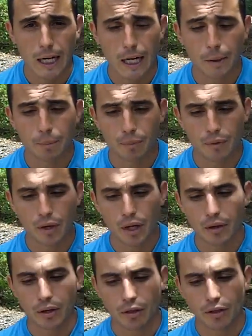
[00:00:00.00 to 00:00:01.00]

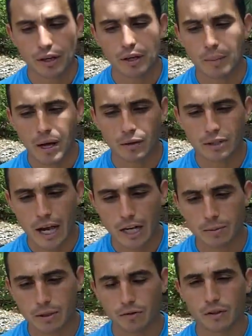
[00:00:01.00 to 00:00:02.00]
The thing about
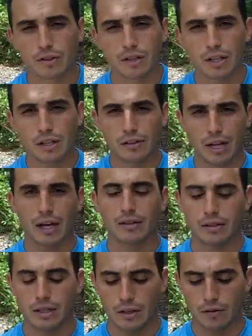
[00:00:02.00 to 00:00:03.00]
tax benefits is that